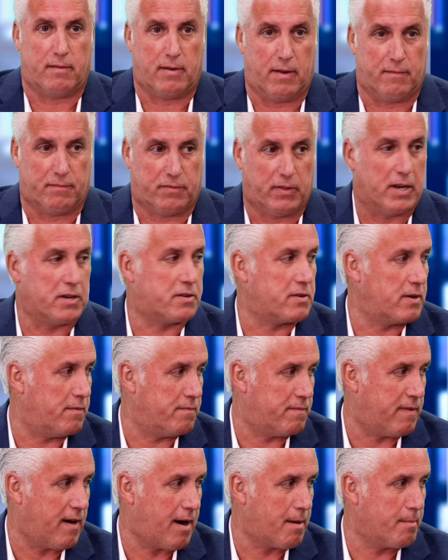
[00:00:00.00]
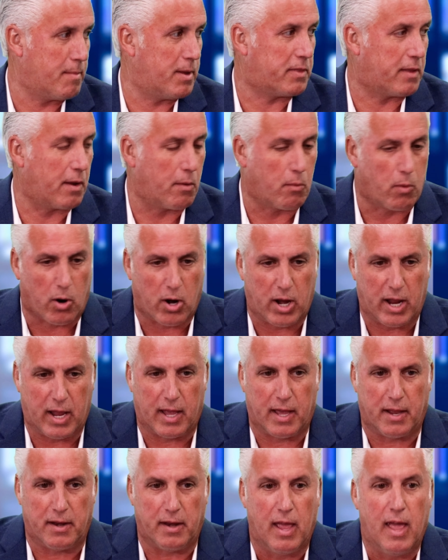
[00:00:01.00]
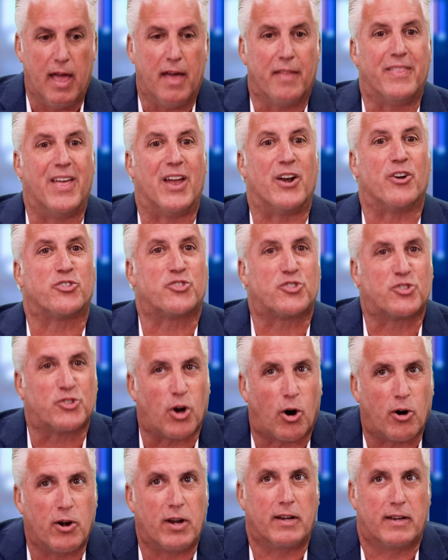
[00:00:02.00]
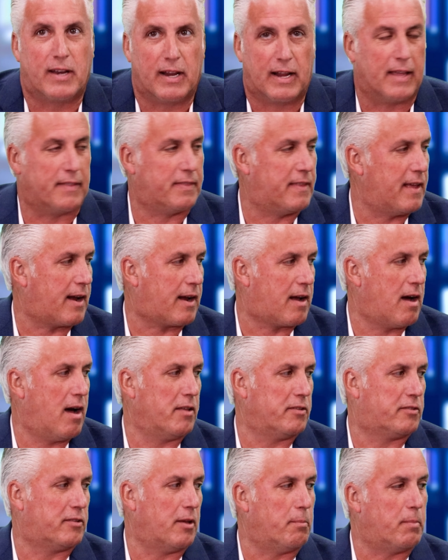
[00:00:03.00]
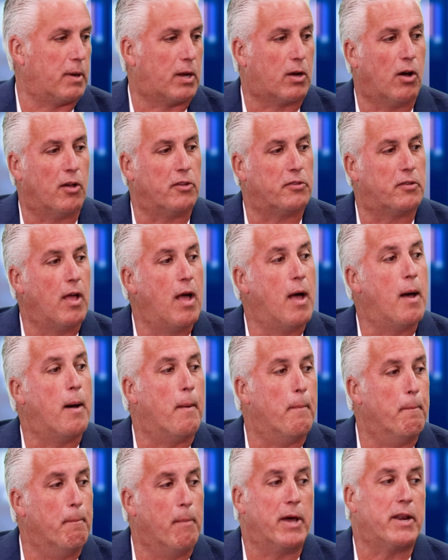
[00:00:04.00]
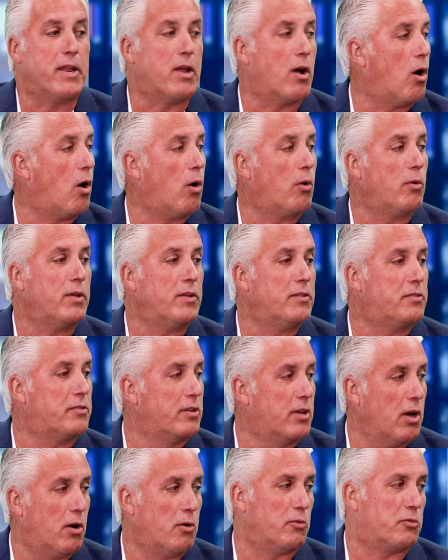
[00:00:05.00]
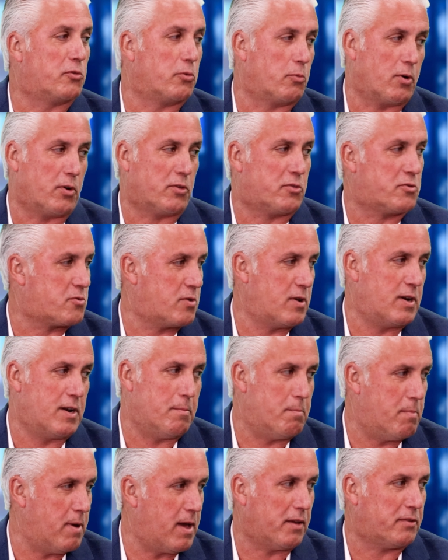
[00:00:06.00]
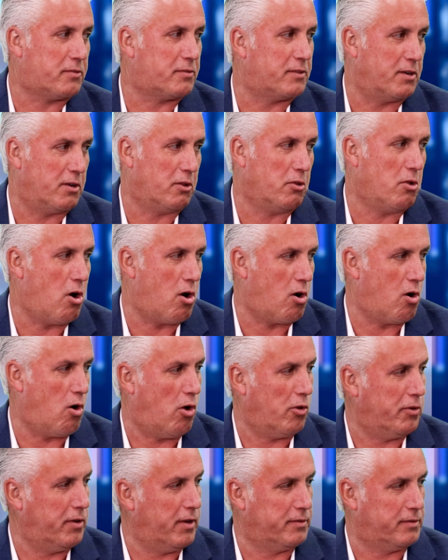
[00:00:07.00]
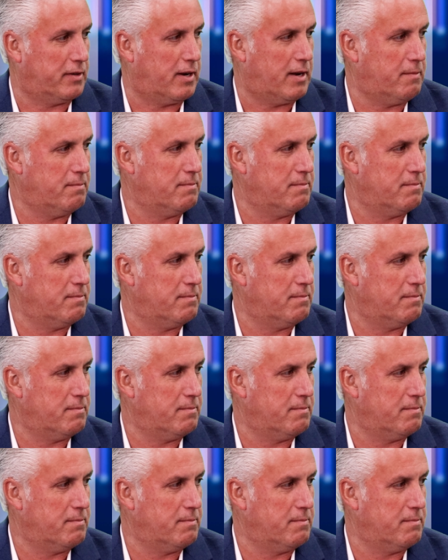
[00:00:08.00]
inflation environment that we're in, that are starting to get that concept, because money always goes where it's treated best in the long haul, doesn't it?